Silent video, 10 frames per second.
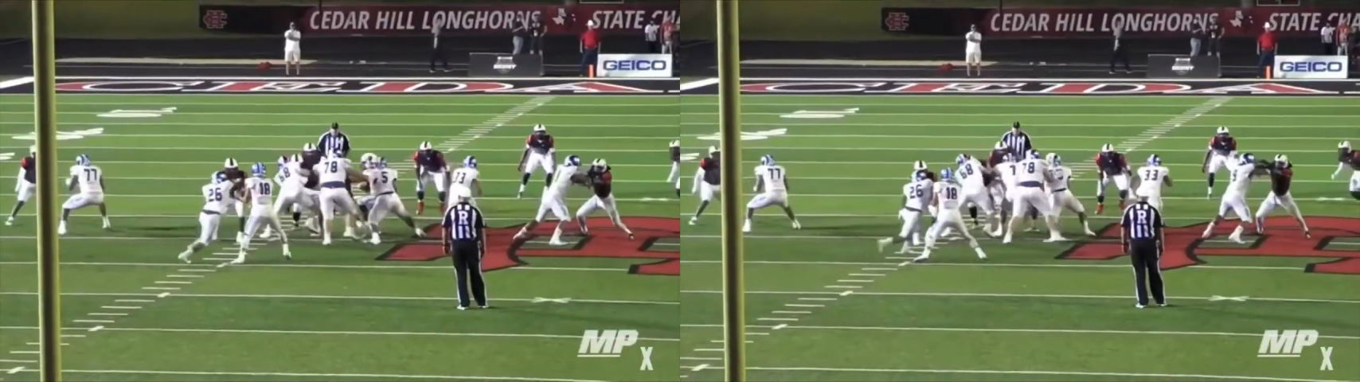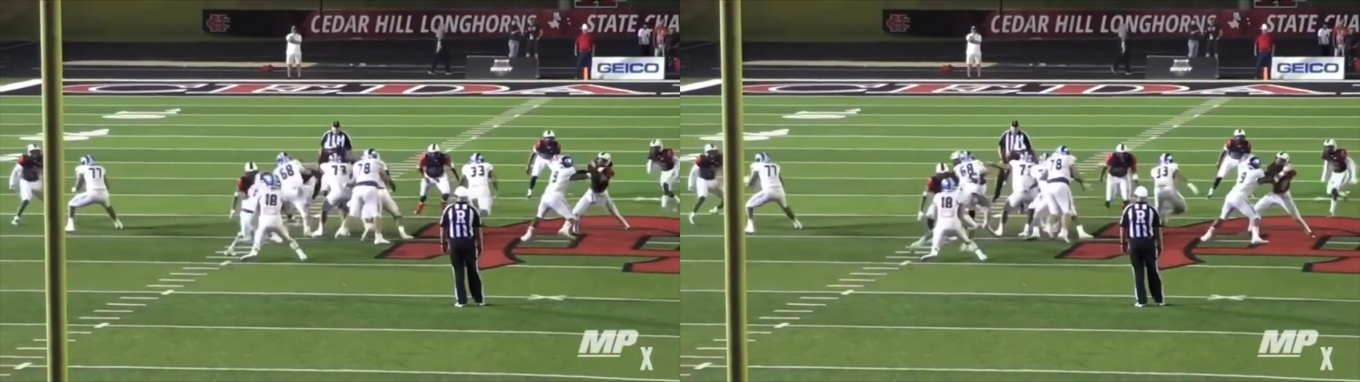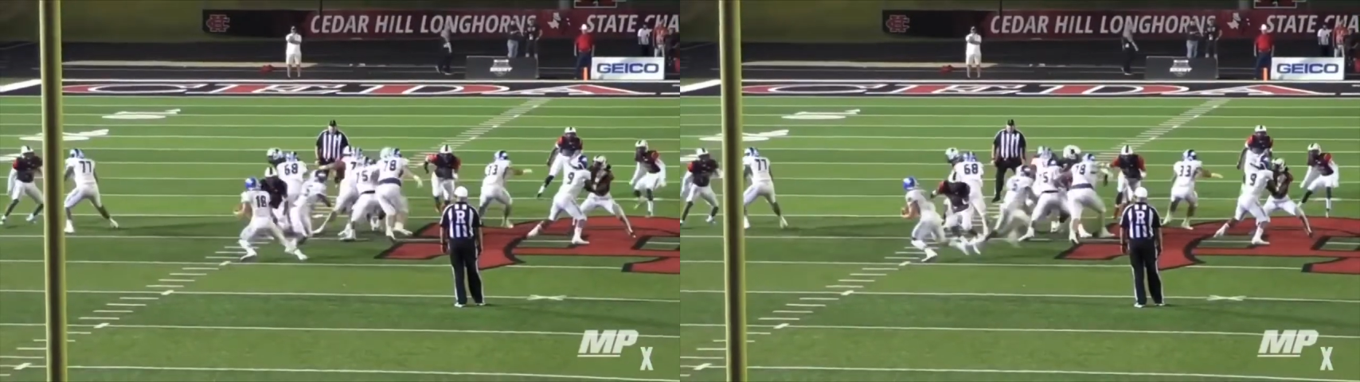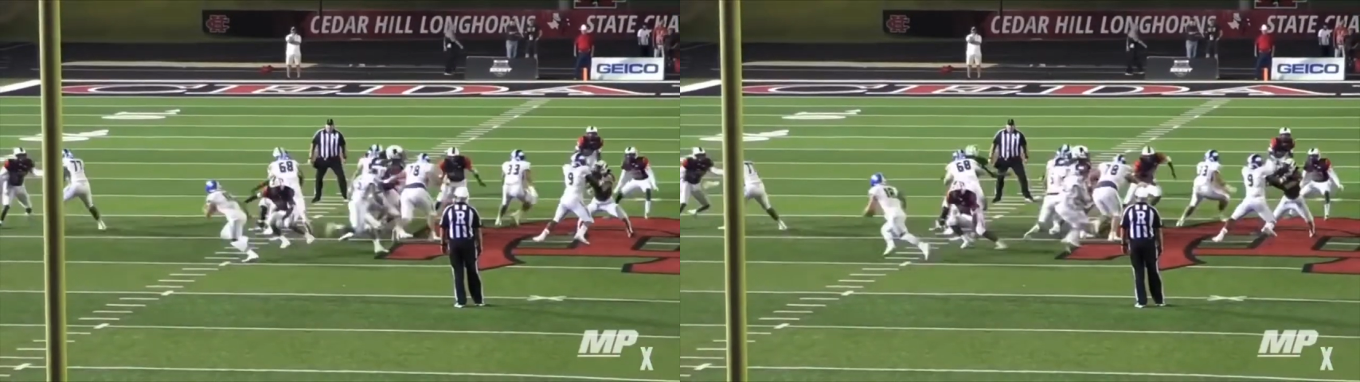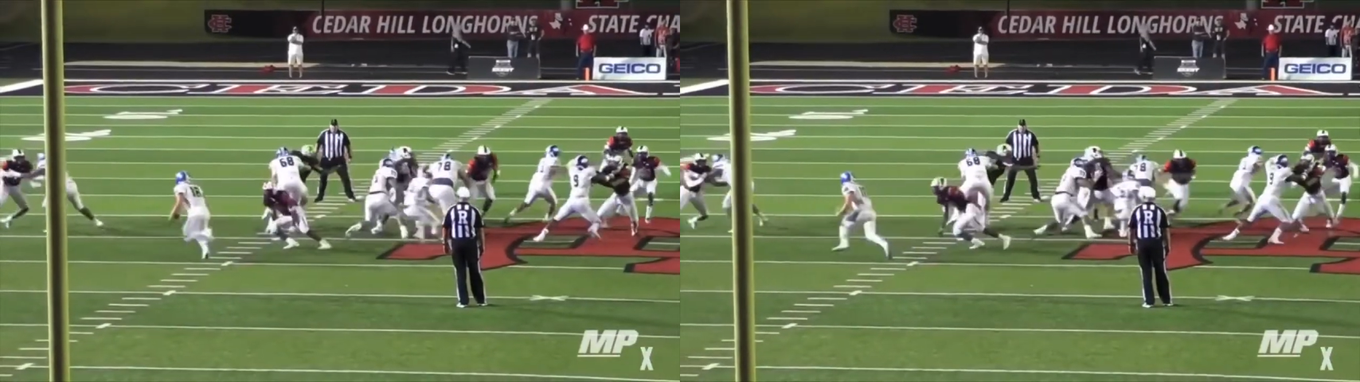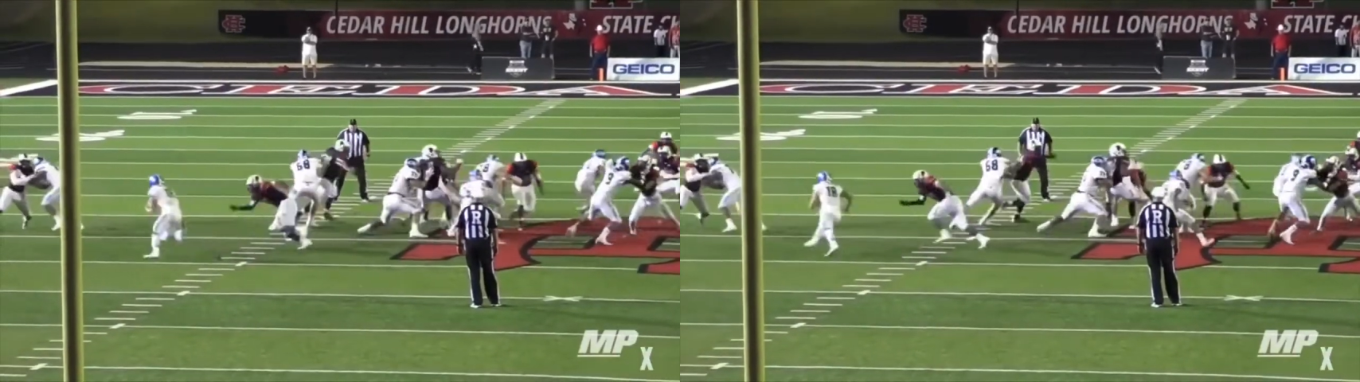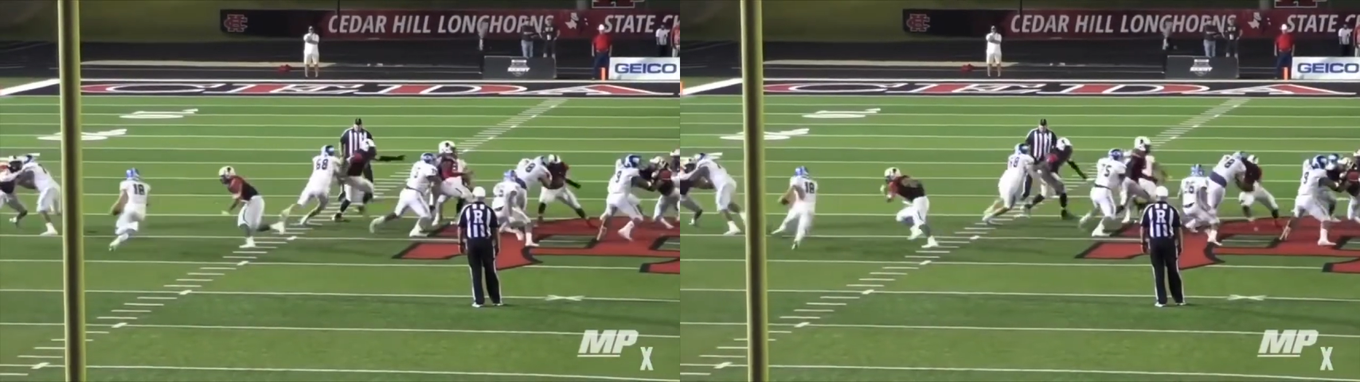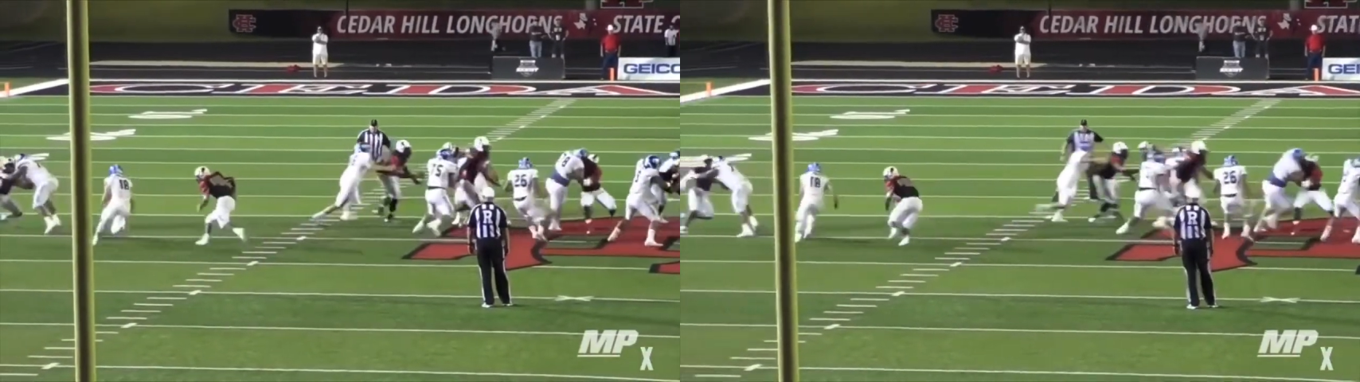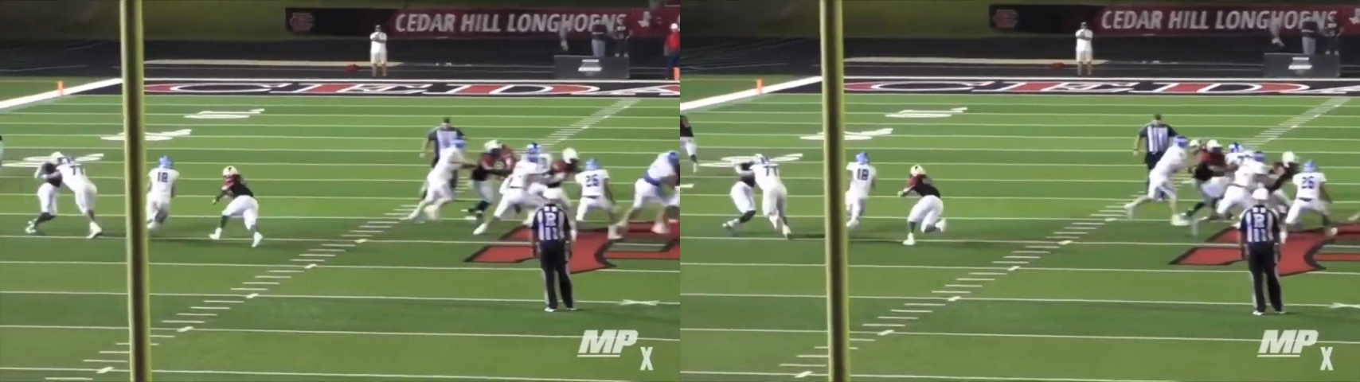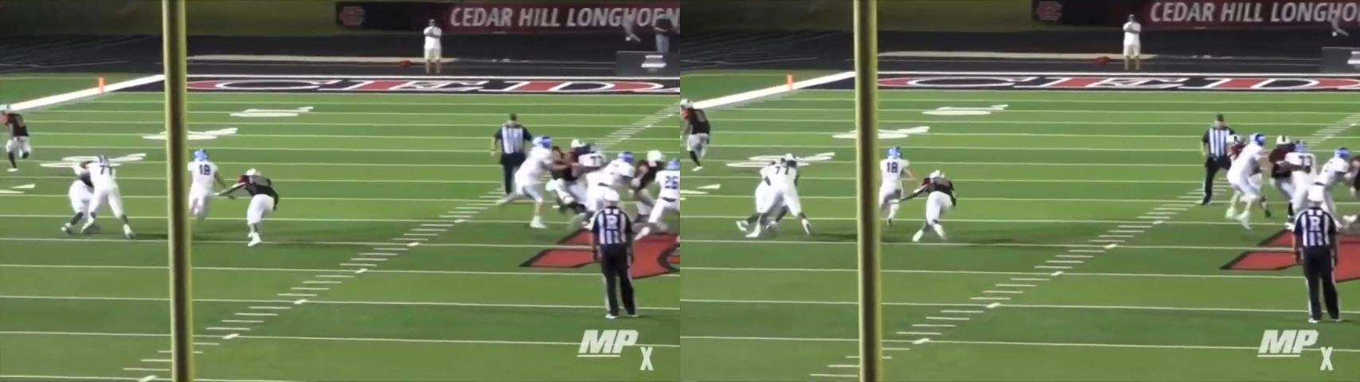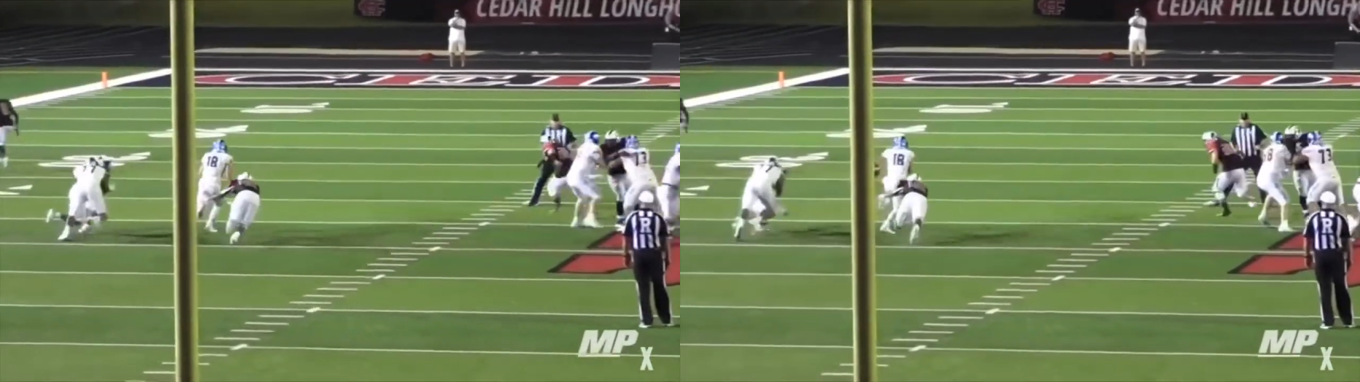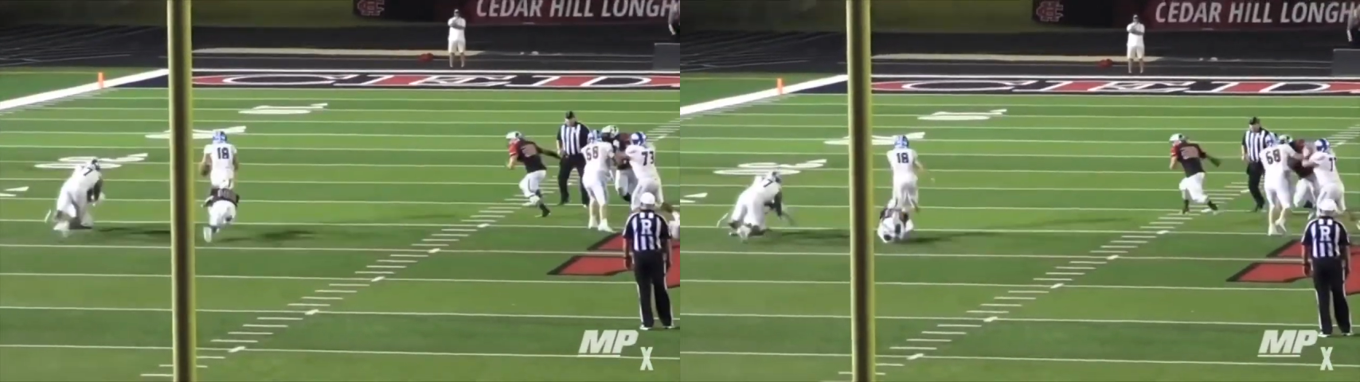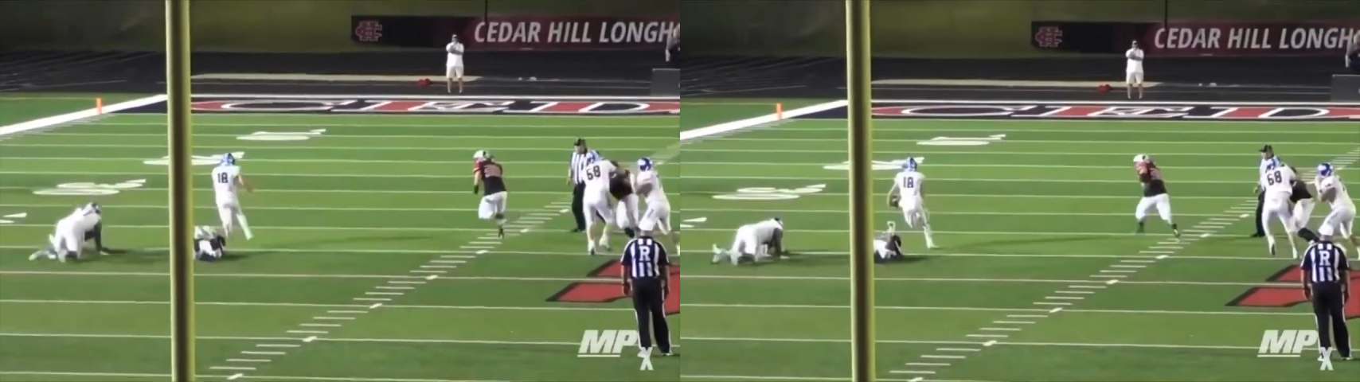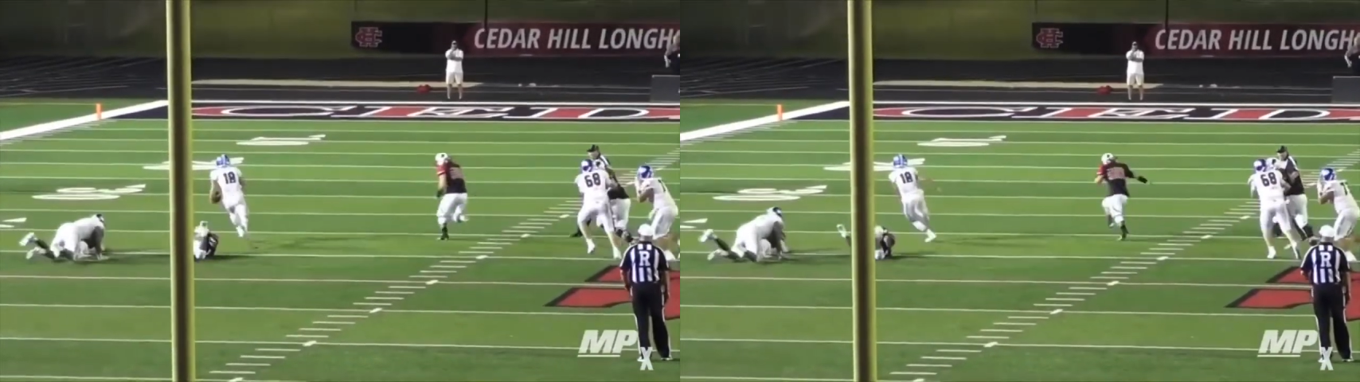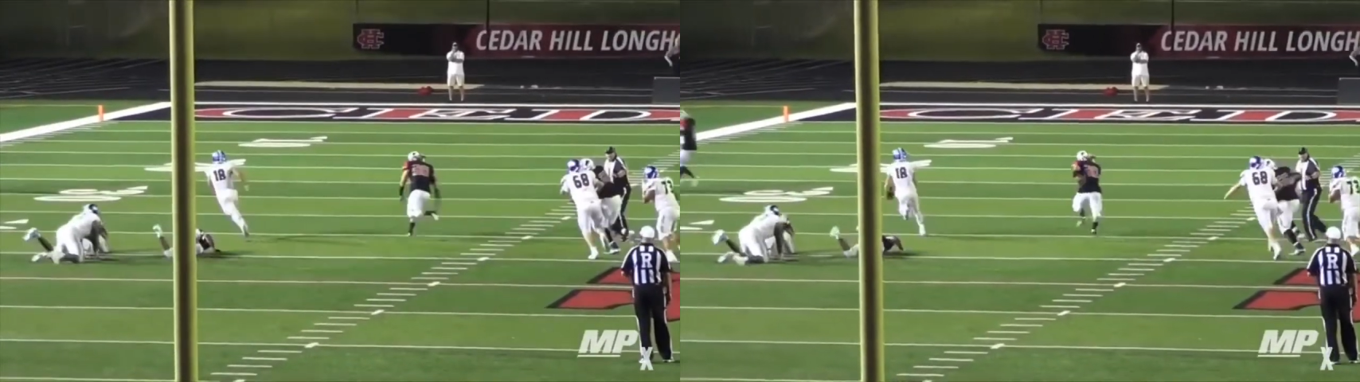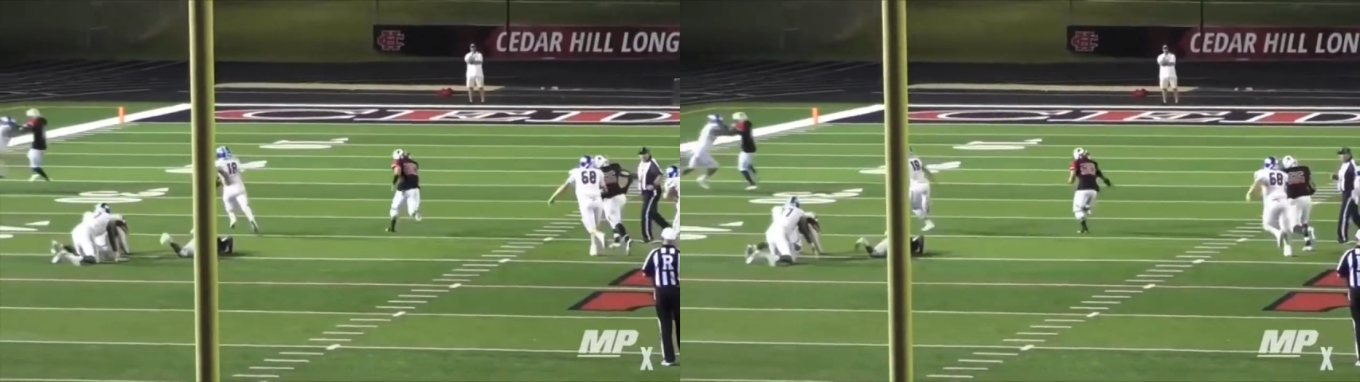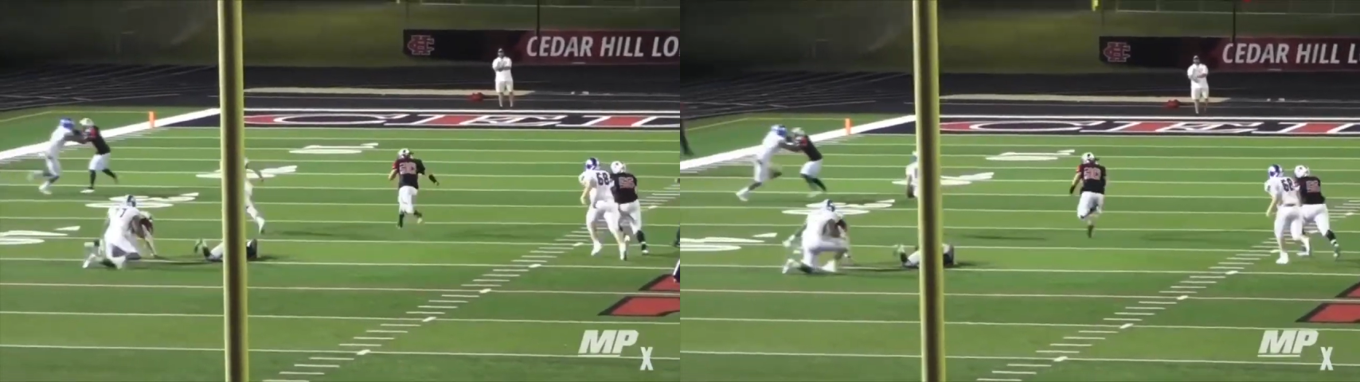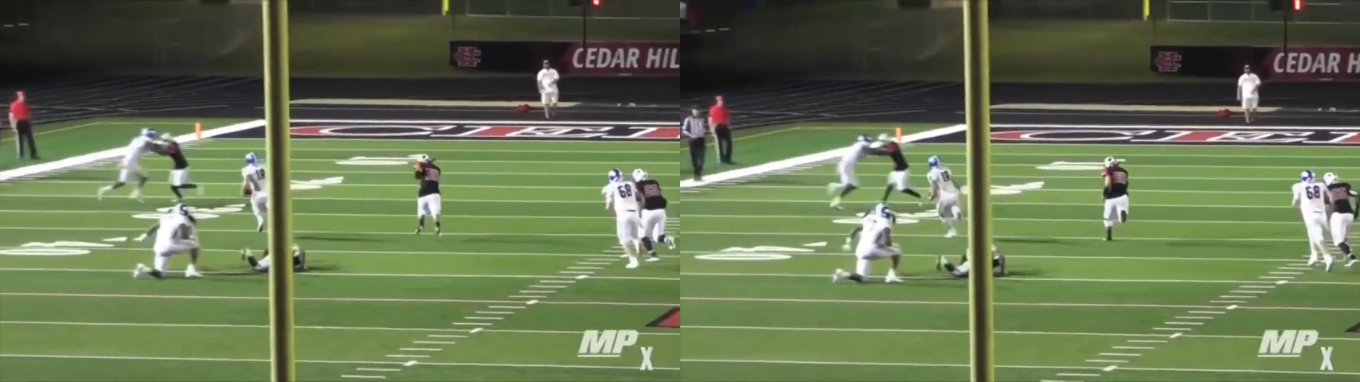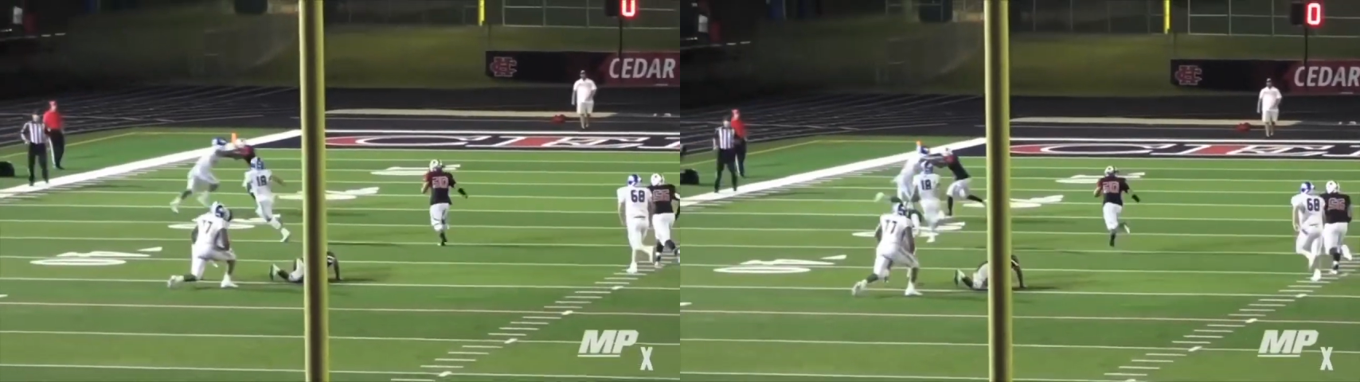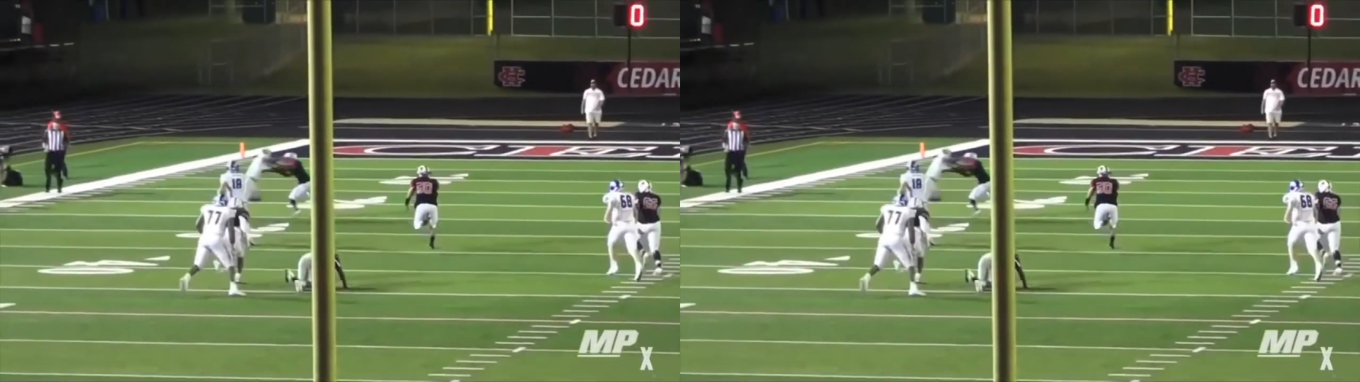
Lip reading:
(no speaker visible)